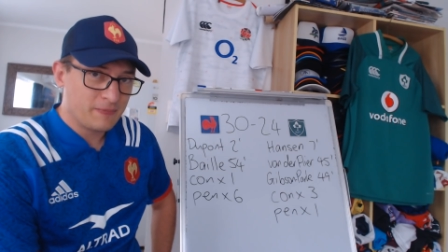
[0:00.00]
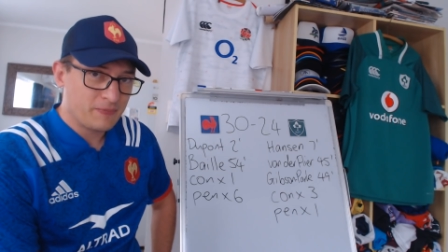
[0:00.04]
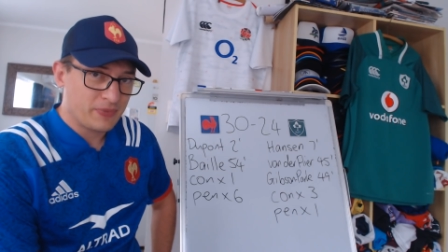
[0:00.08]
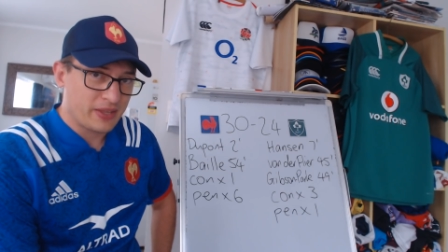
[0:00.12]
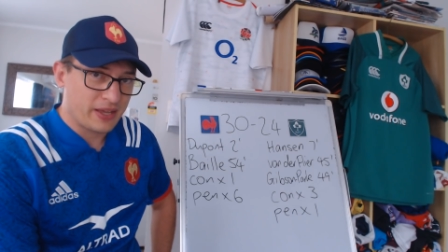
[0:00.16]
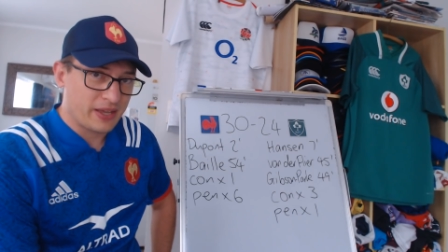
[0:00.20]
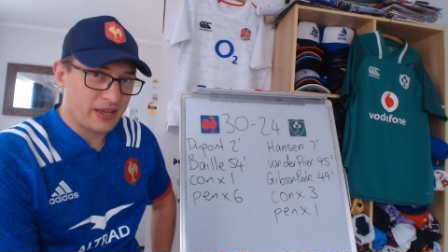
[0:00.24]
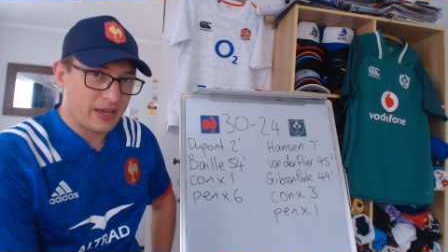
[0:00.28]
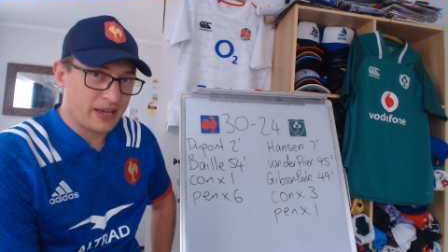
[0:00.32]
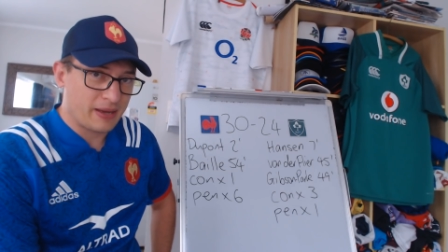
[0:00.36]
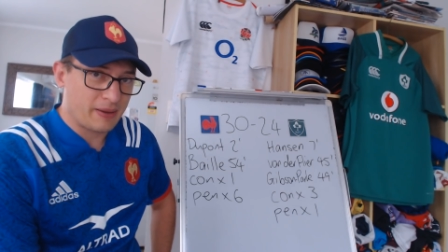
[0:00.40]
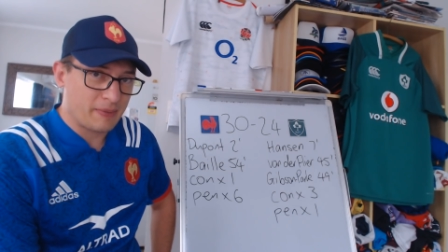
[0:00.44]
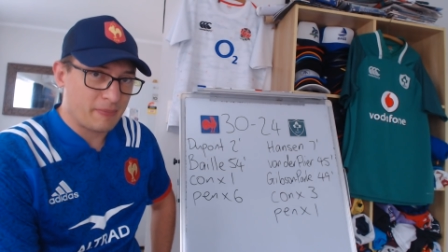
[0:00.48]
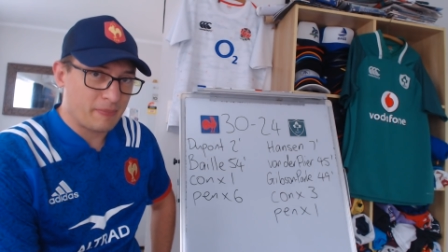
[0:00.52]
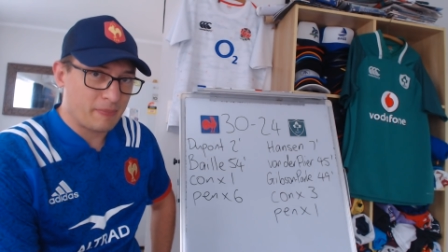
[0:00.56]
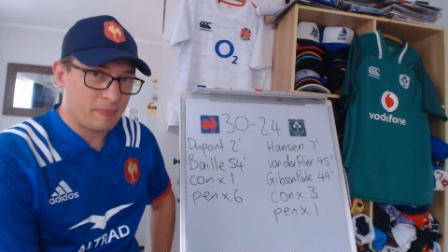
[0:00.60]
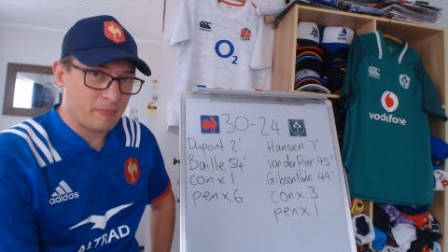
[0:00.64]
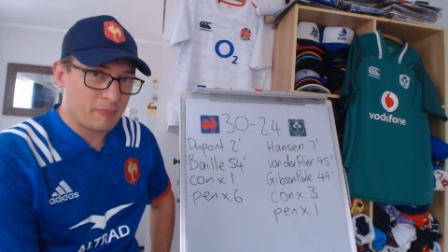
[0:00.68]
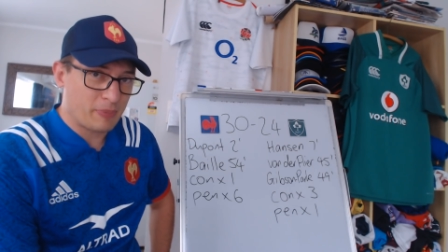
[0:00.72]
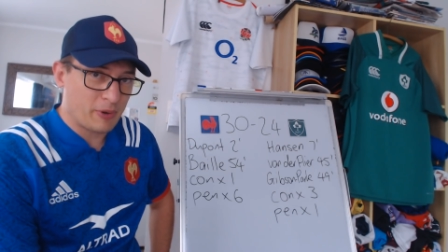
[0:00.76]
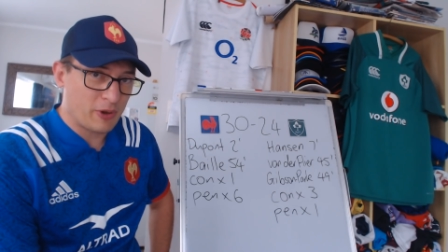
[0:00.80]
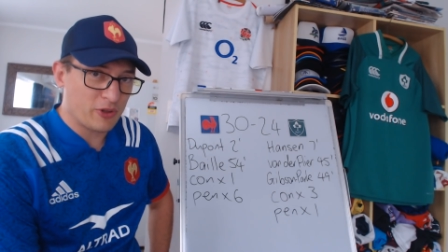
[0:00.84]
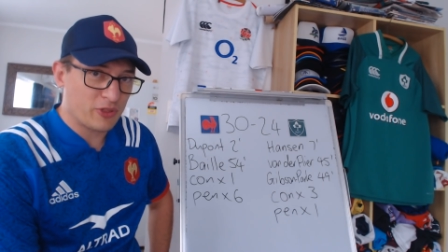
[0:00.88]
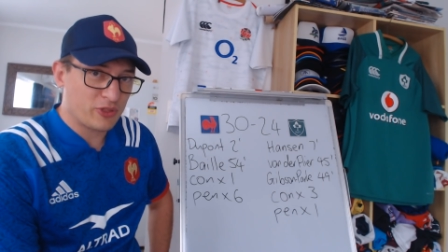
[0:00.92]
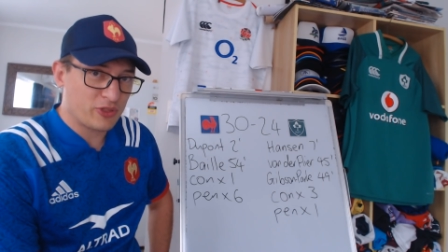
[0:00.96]

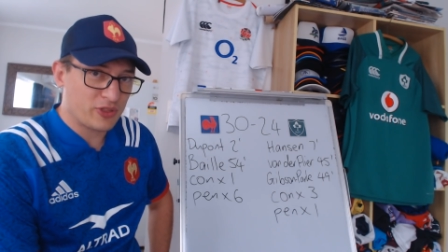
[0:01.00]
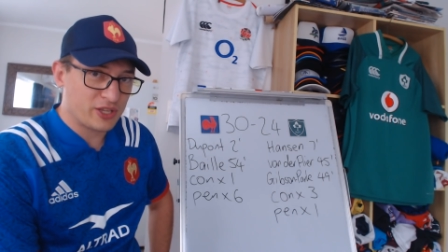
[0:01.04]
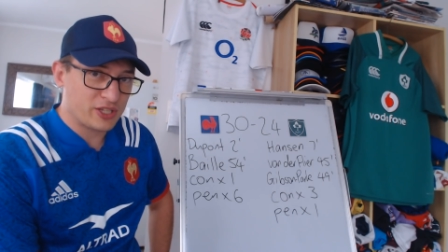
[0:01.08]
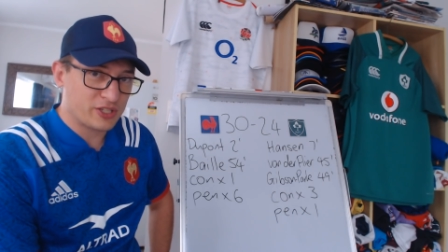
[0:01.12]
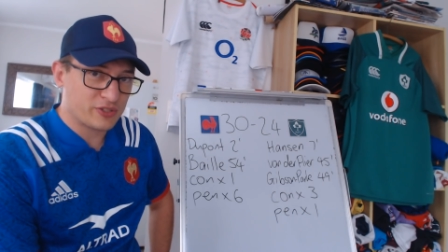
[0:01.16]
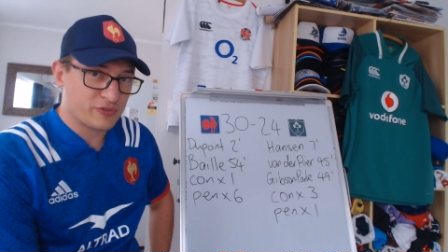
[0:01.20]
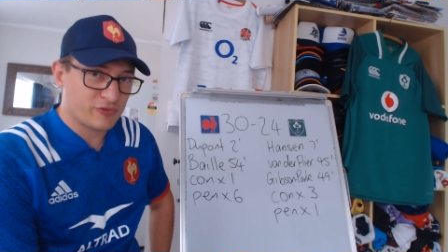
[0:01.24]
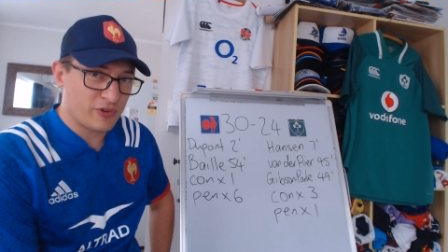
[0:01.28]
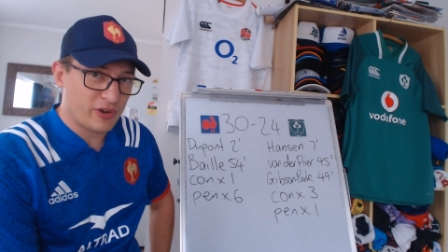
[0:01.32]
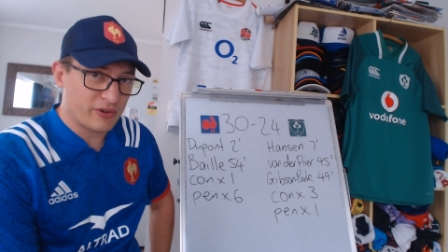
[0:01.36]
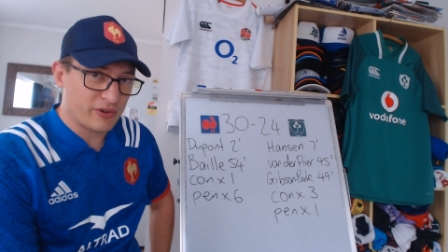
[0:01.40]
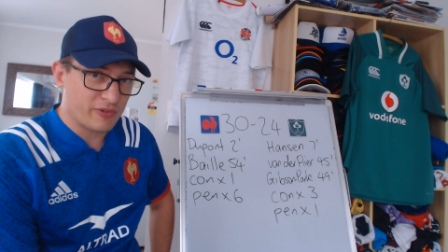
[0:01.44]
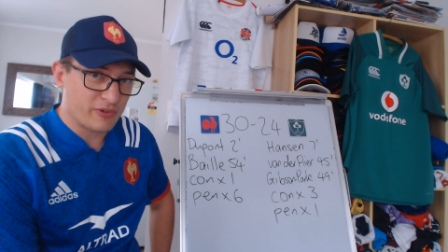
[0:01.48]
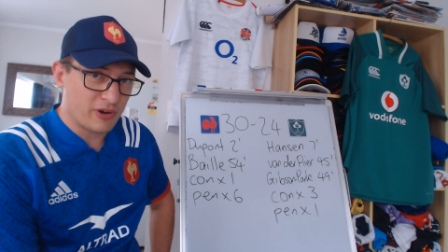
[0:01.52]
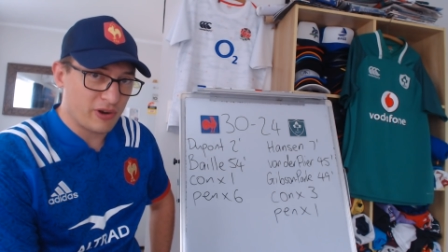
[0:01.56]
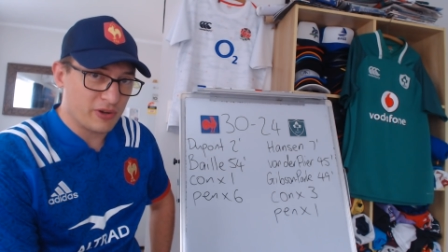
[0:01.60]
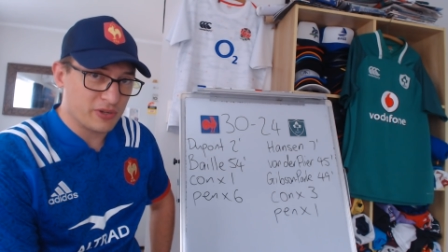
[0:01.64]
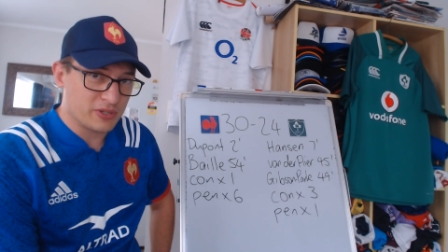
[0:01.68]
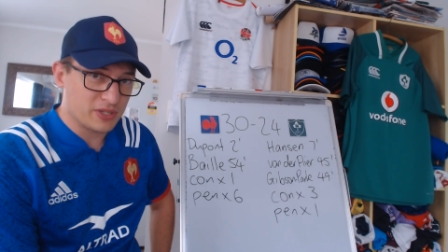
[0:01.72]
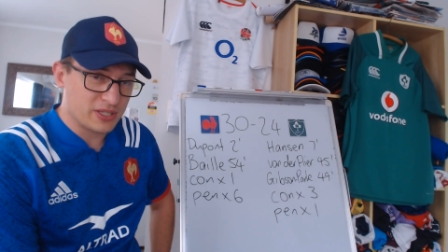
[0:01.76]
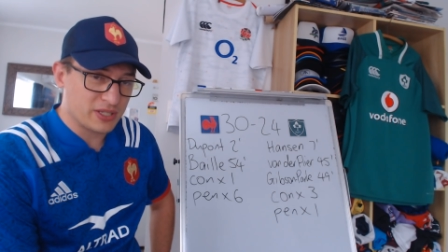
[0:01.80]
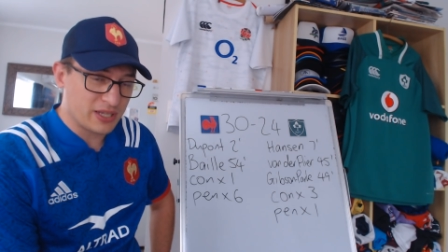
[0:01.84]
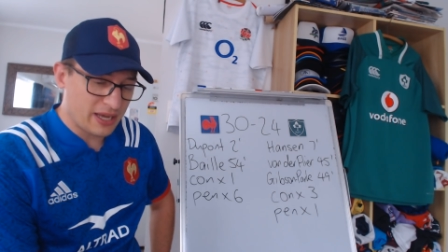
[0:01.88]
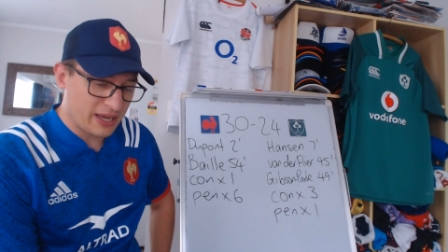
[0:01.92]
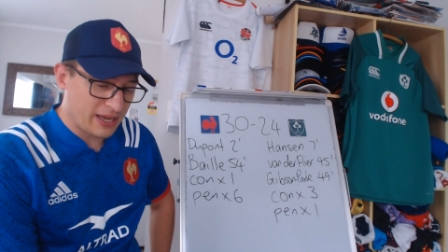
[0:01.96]
both these front
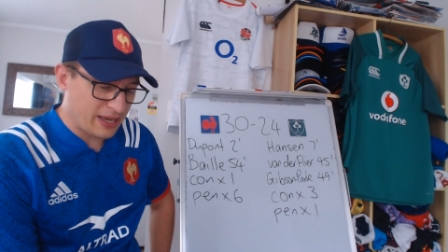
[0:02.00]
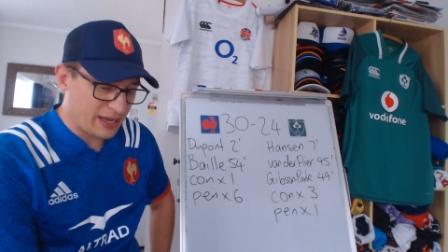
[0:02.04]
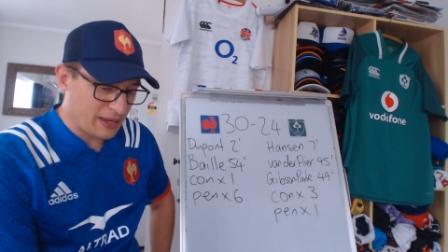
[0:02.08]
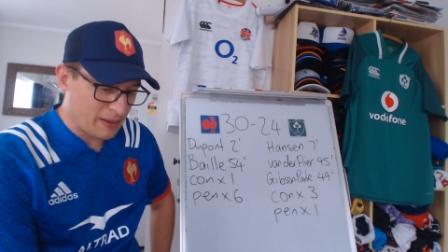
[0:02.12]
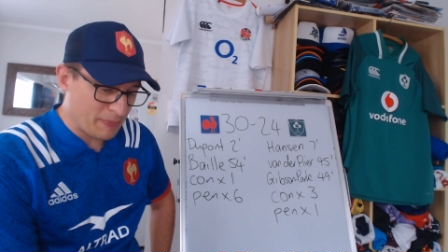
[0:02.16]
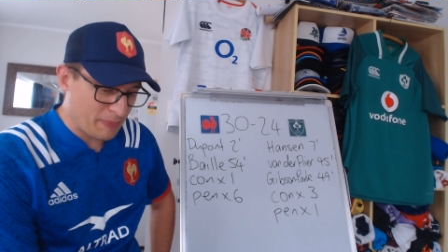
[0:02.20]
rows are